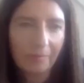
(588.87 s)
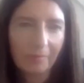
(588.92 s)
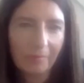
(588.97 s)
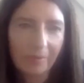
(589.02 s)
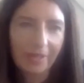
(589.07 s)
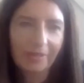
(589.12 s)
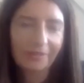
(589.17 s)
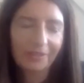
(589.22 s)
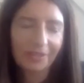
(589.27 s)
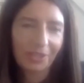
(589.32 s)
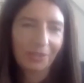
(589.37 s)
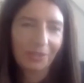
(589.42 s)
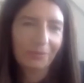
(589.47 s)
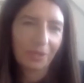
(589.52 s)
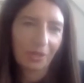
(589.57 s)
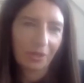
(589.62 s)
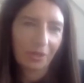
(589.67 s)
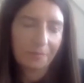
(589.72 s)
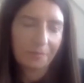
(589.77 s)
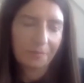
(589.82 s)
Well, you would
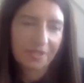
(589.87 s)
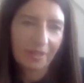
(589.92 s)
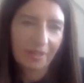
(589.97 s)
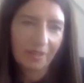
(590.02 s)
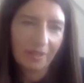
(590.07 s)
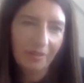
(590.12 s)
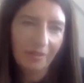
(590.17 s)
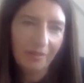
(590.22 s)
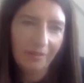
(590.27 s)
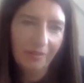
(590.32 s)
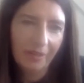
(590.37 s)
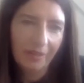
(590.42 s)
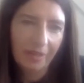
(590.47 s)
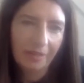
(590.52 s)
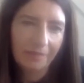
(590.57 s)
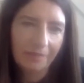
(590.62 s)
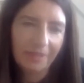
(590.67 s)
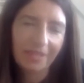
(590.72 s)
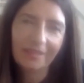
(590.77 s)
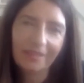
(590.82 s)
hope so. I
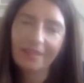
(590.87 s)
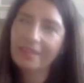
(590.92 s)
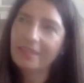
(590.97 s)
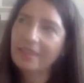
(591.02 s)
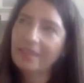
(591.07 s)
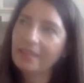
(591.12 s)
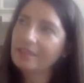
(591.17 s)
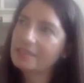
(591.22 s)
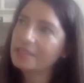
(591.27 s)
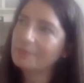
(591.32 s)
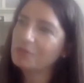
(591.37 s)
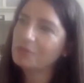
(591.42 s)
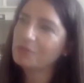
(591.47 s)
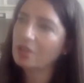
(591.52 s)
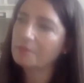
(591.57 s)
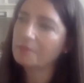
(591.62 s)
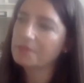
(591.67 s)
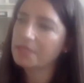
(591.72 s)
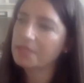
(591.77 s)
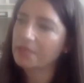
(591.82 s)
mean, I think
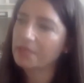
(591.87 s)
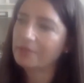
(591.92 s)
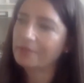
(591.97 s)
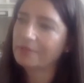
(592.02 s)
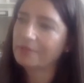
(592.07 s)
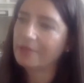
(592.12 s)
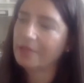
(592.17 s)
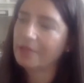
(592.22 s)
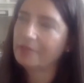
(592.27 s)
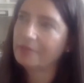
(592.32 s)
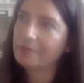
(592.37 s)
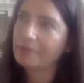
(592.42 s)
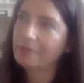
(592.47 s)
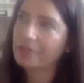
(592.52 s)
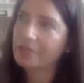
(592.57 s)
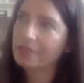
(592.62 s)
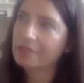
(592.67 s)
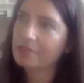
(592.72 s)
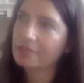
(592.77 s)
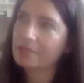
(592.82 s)
sometimes
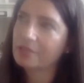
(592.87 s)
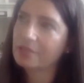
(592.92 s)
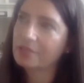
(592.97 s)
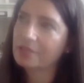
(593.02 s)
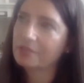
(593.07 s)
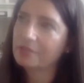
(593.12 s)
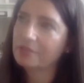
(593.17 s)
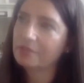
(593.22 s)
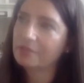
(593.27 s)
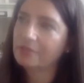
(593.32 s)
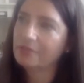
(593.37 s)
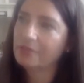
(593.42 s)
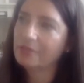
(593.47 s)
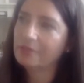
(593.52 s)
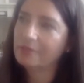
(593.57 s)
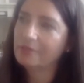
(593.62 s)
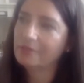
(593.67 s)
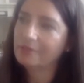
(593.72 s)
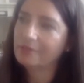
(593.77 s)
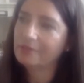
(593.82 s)
everybody's got a different
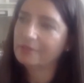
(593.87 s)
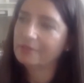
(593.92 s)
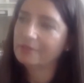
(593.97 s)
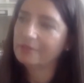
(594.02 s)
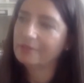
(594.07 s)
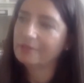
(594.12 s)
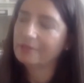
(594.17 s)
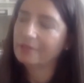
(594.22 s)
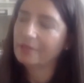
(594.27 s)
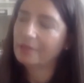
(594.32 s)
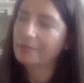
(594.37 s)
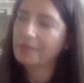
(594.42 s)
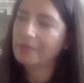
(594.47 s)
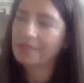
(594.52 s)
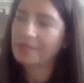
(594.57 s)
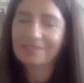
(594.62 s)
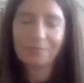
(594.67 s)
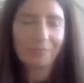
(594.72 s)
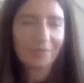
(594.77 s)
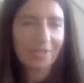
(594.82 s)
view. I mean,
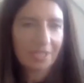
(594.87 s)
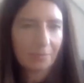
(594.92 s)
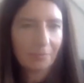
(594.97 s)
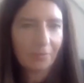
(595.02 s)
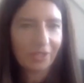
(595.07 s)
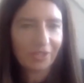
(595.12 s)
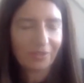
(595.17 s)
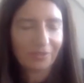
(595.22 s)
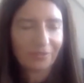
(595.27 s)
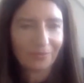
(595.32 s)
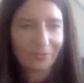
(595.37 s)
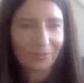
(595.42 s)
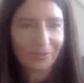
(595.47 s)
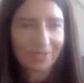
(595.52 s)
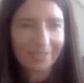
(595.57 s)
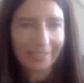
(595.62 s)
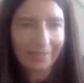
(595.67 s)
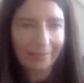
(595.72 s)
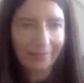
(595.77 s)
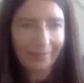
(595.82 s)
there's a reason why you're
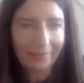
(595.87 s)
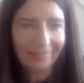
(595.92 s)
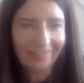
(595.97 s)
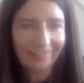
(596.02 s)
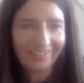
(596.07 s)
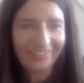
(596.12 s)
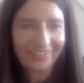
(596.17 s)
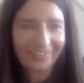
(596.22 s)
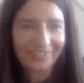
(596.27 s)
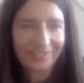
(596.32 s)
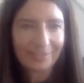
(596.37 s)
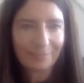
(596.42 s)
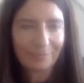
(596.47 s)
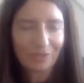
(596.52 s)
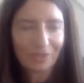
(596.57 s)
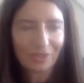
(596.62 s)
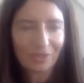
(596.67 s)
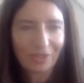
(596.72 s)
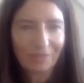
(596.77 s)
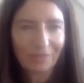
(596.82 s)
divorcing. You know,
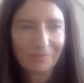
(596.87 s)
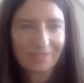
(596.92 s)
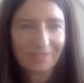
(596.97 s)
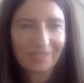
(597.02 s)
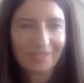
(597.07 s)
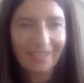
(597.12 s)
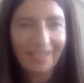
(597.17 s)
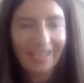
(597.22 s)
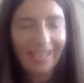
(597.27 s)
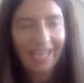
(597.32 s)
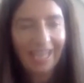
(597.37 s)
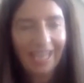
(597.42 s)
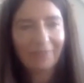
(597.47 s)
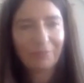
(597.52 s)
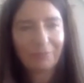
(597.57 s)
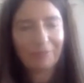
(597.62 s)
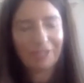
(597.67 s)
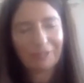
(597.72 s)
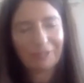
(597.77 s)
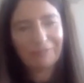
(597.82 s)
sometimes even
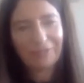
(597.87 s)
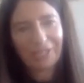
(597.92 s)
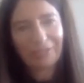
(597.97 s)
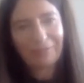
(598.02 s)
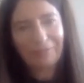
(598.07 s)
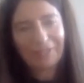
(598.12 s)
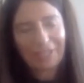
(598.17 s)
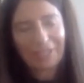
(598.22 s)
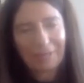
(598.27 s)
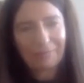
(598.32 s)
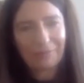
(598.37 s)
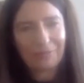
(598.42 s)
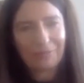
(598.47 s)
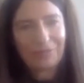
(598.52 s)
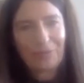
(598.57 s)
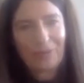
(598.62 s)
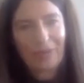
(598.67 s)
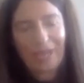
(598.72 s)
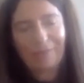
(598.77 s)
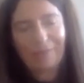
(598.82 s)
when I'm working with couples
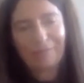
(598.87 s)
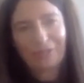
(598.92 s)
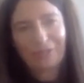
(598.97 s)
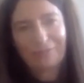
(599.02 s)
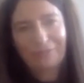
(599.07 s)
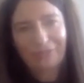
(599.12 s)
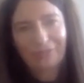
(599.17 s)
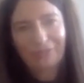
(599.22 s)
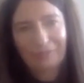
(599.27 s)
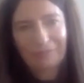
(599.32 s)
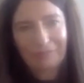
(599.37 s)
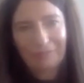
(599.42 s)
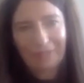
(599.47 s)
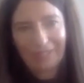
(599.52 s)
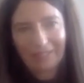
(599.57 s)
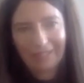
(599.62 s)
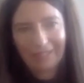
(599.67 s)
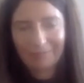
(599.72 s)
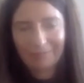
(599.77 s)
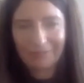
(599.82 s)
who are amicable, I'm a bit
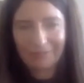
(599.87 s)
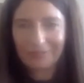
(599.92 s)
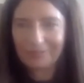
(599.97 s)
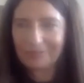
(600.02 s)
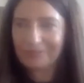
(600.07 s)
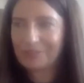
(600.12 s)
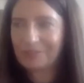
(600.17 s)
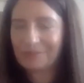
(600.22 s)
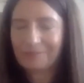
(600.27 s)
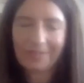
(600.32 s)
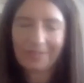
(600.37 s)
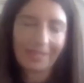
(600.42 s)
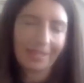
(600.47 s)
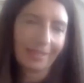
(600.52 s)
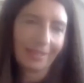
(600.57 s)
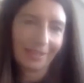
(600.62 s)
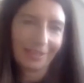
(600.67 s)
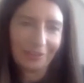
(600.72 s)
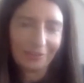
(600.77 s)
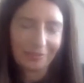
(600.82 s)
like, well, you're
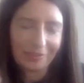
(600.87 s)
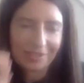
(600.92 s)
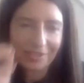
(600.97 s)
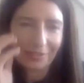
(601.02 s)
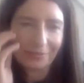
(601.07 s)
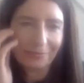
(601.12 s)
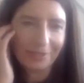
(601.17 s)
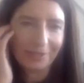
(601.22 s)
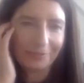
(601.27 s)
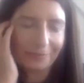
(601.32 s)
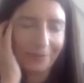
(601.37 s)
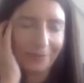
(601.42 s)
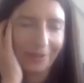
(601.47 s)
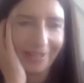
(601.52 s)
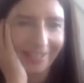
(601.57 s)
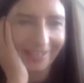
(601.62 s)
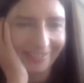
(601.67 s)
getting along so well, why?